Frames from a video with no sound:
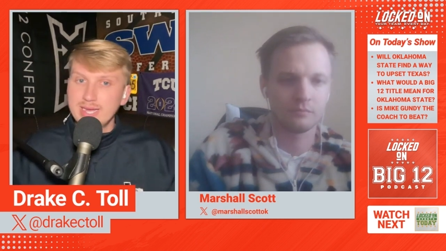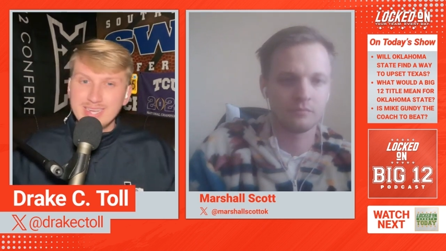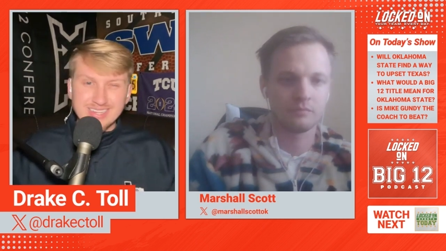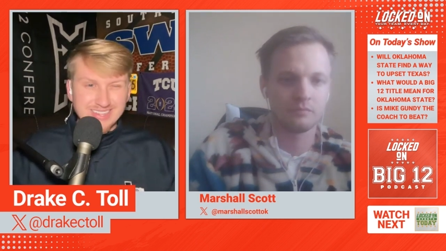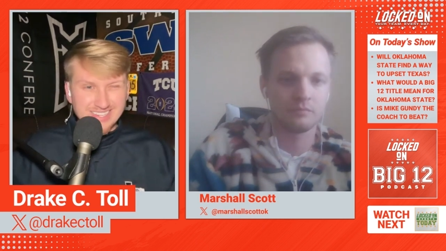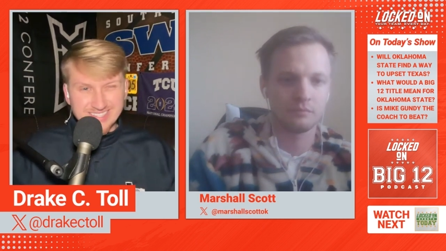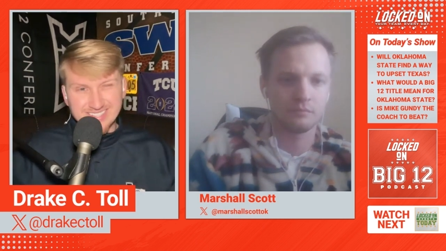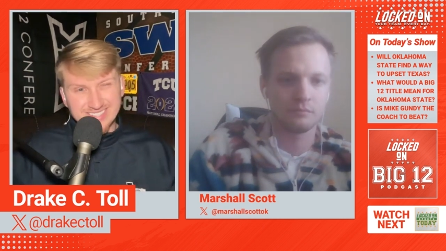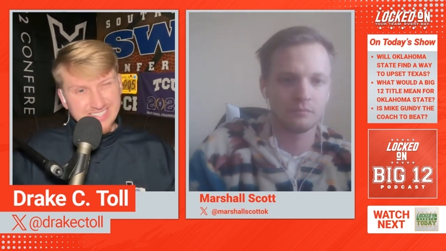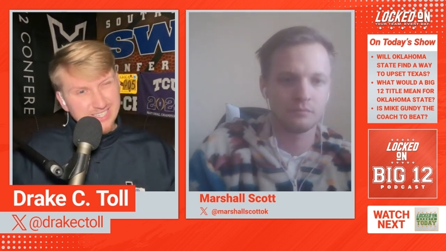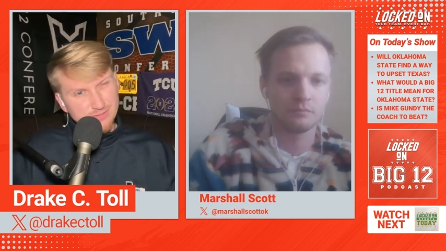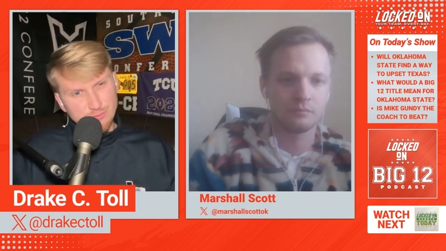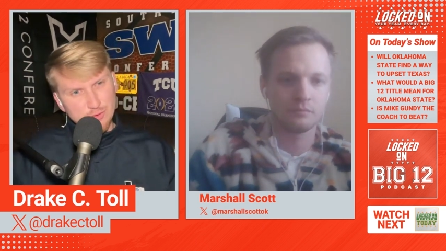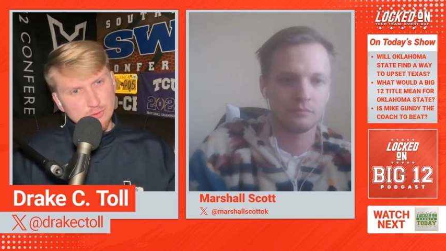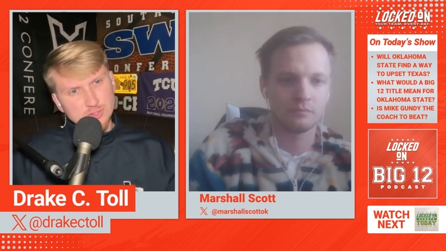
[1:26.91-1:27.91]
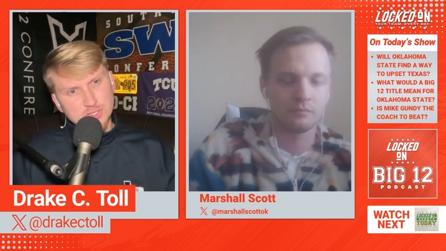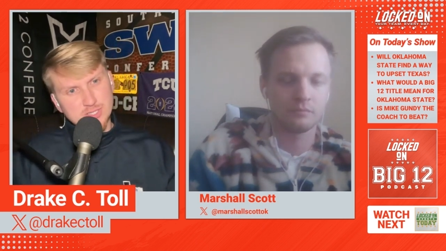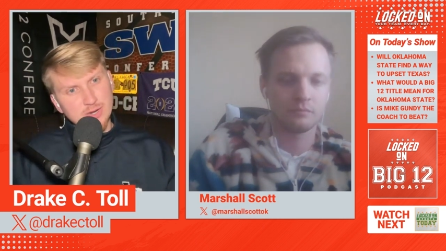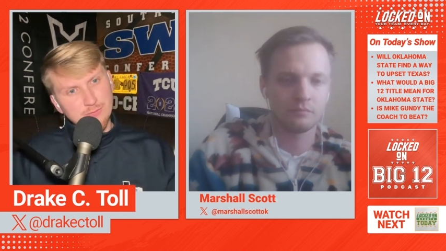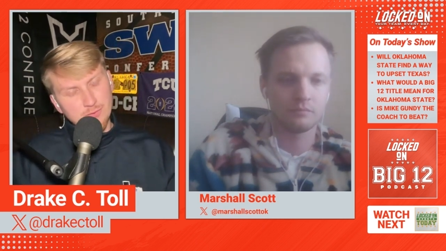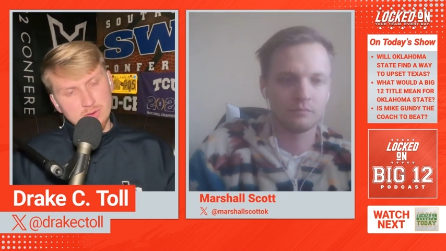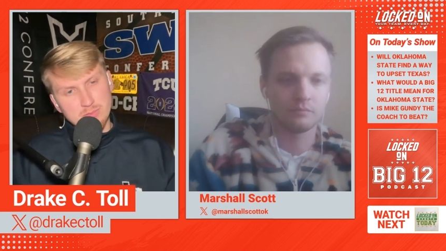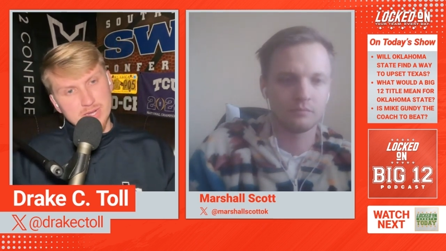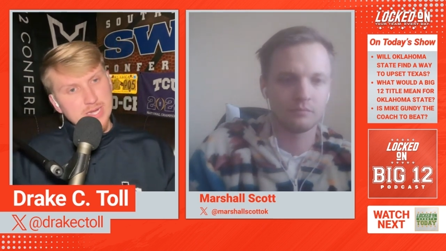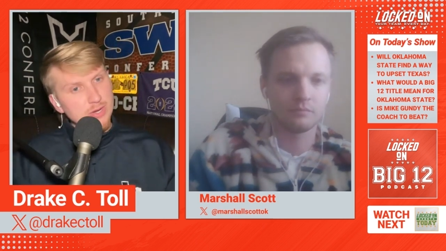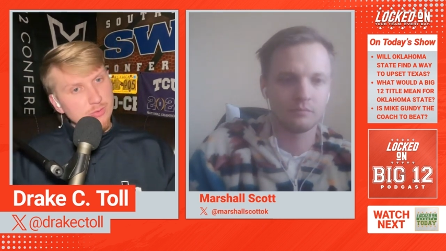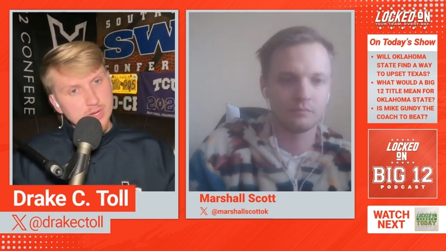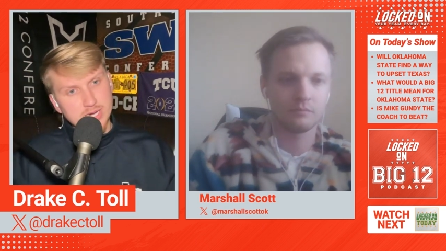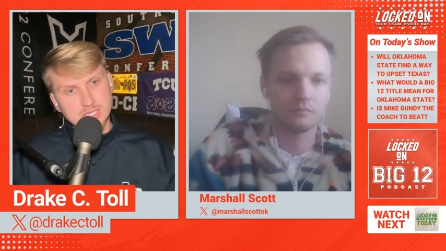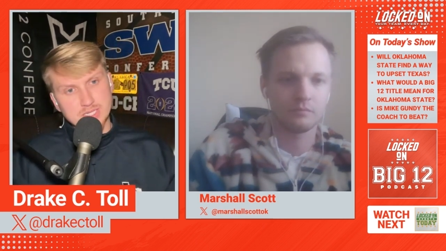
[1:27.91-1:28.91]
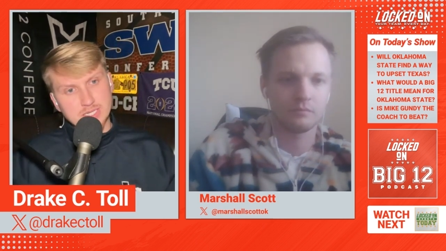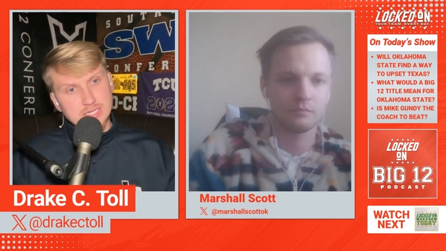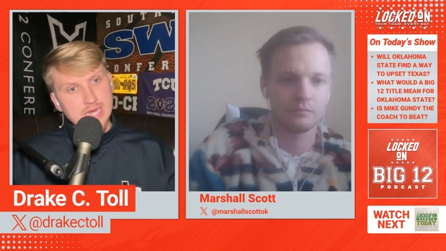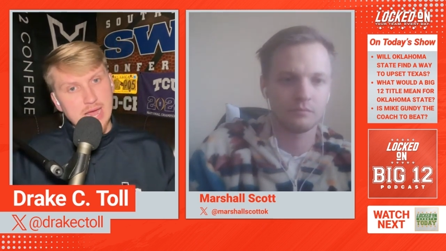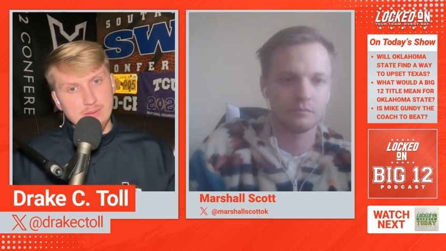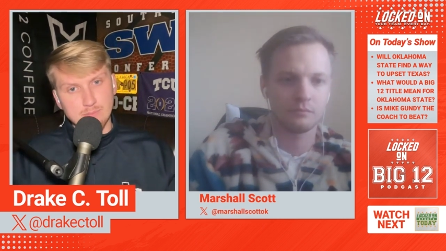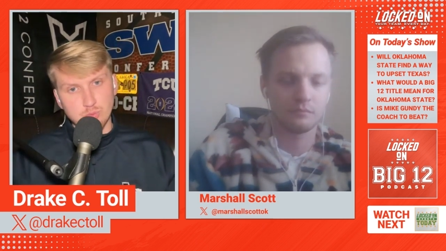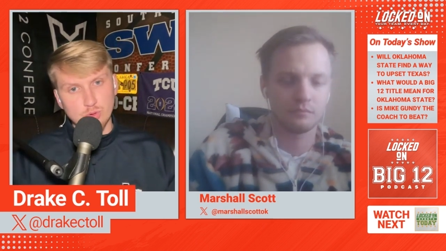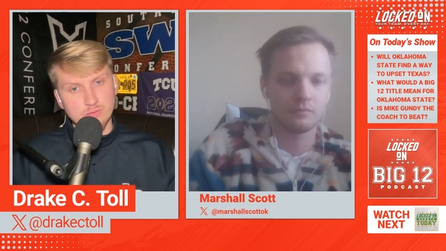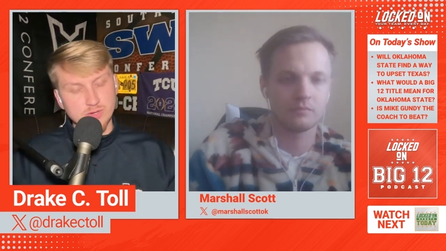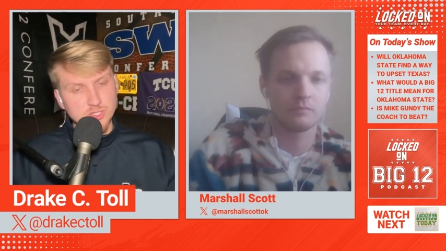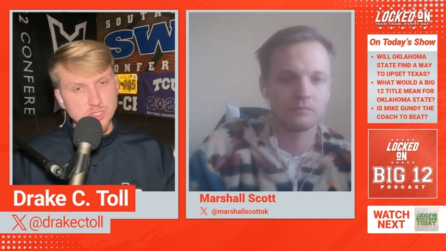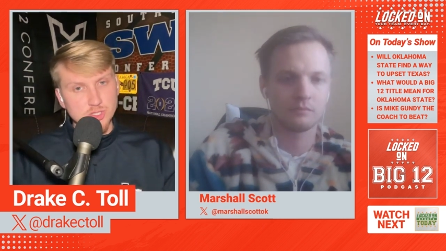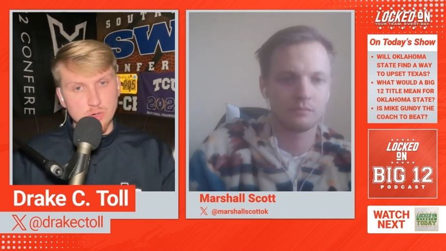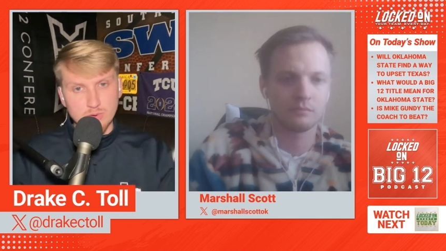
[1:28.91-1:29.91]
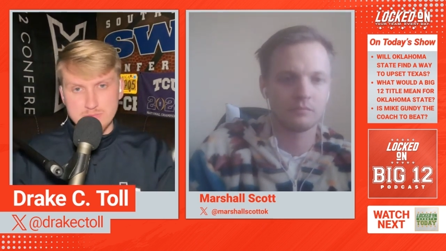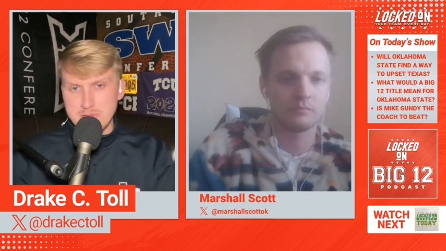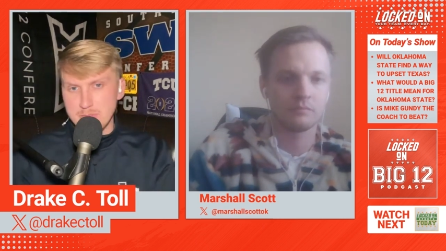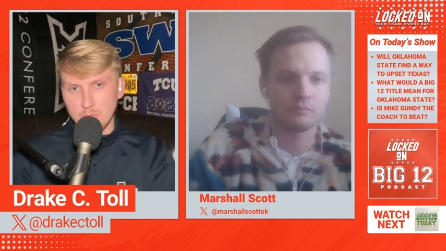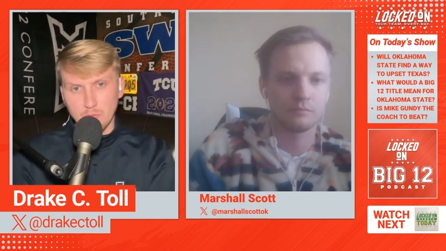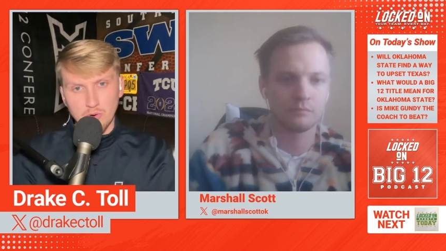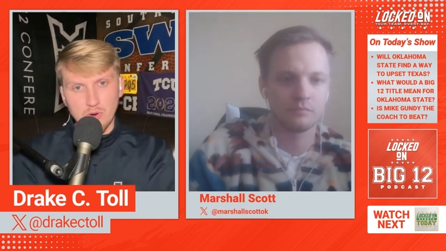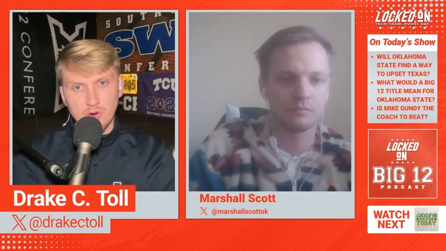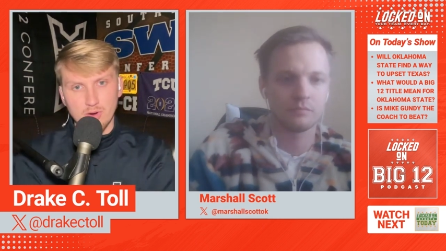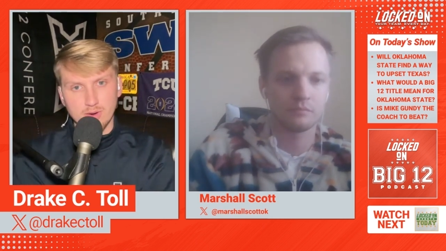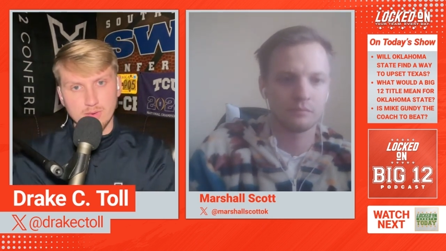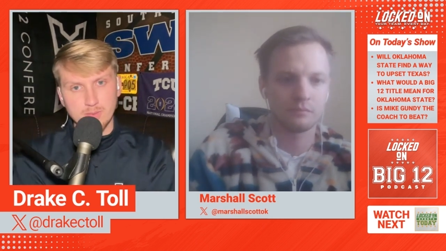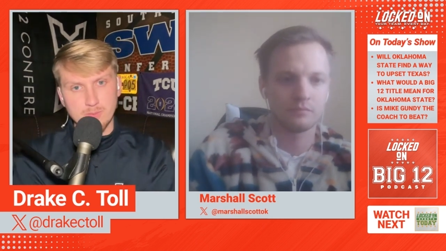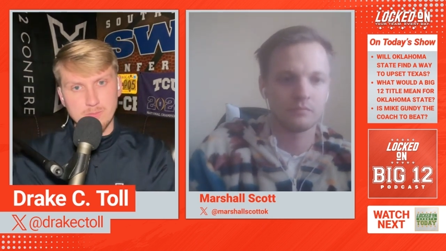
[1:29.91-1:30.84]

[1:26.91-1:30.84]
Speaker 1: This this feels different. I mean, here he is again, proving so many people wrong.